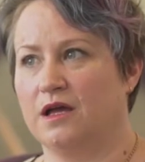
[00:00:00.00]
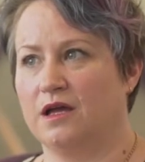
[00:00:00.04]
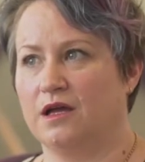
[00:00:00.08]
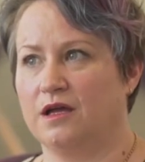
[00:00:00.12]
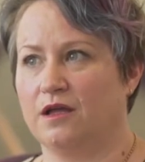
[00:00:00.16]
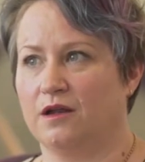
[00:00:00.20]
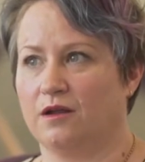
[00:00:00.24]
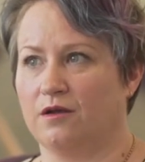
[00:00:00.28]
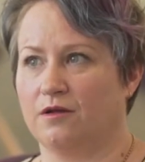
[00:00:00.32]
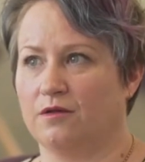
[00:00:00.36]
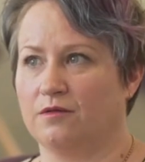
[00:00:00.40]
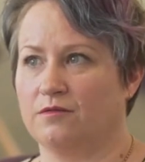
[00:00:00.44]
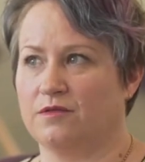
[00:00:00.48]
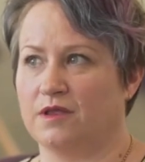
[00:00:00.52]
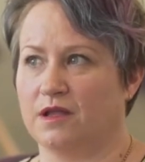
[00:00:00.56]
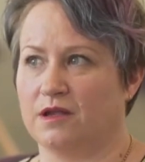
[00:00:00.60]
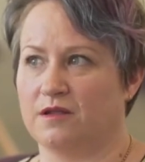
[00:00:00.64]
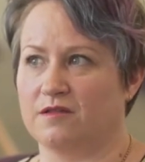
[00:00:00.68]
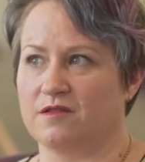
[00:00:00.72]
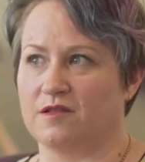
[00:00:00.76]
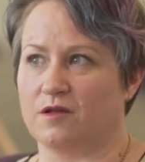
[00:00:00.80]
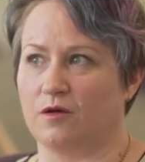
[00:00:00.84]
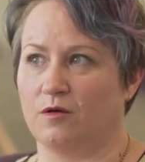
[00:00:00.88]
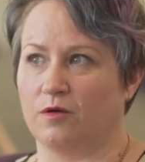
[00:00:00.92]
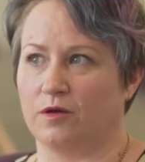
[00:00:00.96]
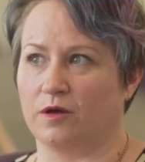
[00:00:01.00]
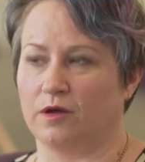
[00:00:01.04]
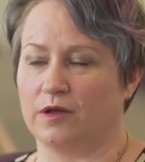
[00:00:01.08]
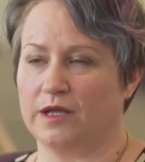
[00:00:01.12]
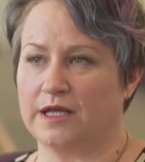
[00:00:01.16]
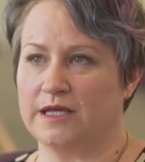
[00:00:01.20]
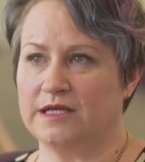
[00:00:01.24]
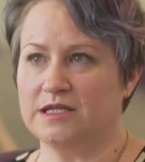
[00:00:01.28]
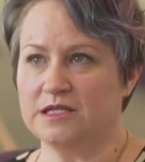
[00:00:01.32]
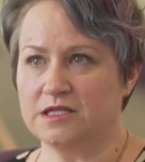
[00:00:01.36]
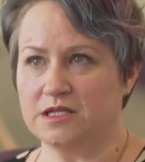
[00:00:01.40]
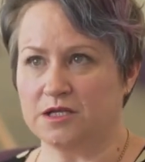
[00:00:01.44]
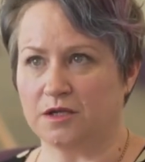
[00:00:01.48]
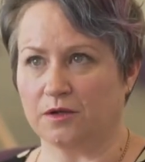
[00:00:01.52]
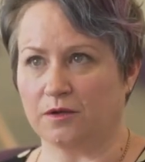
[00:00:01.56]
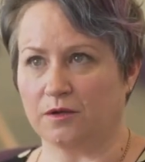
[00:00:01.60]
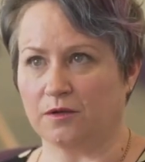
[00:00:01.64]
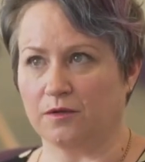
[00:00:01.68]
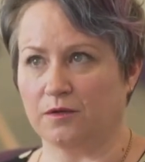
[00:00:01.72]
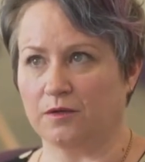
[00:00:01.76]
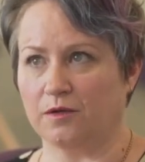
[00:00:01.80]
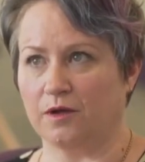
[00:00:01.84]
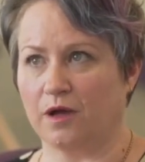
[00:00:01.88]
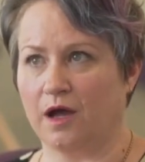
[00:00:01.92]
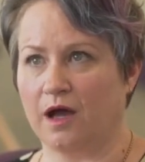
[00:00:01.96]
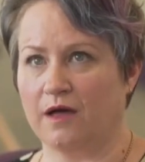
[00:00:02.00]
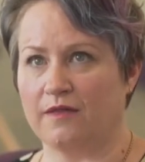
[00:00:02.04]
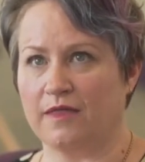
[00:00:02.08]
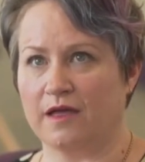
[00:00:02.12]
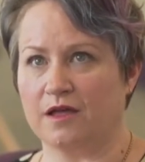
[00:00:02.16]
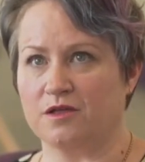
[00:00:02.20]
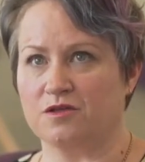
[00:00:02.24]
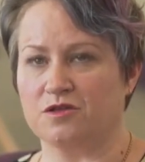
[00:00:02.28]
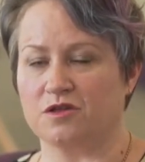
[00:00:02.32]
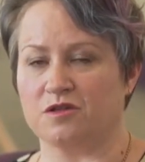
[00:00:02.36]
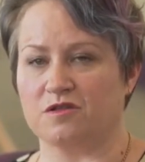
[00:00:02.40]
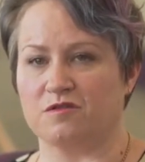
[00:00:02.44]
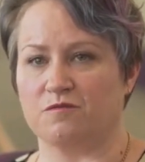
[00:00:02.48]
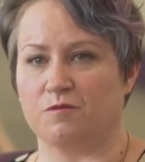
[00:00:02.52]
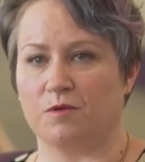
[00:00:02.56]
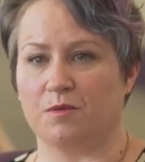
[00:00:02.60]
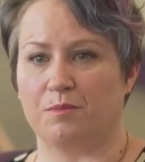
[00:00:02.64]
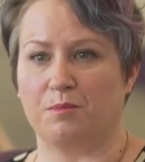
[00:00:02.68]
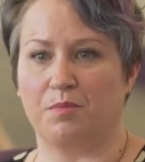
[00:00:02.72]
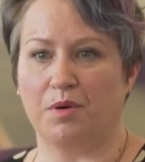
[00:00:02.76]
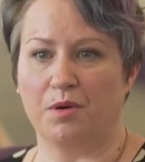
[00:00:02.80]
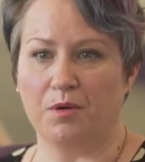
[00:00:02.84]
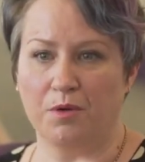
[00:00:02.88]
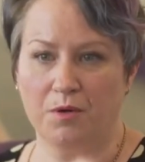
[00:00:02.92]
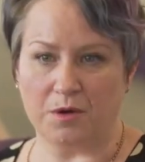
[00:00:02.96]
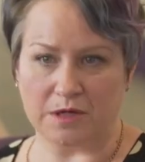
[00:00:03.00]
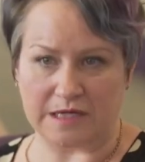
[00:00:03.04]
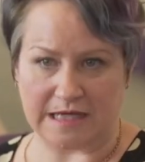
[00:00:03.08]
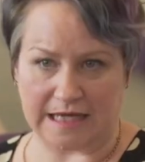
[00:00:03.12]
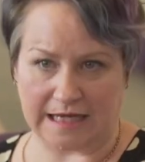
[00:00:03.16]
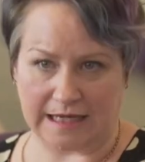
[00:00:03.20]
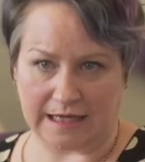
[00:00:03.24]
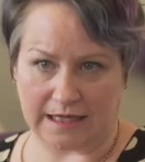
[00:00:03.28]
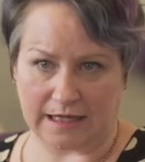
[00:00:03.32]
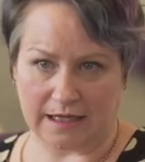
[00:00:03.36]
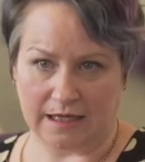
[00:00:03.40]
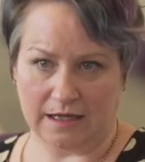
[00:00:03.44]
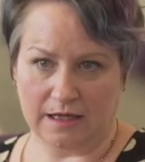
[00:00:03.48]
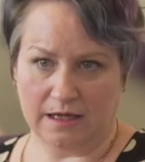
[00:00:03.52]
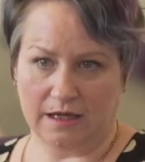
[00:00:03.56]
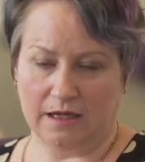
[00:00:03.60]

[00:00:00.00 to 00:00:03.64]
that has gone into. Are they just reporting,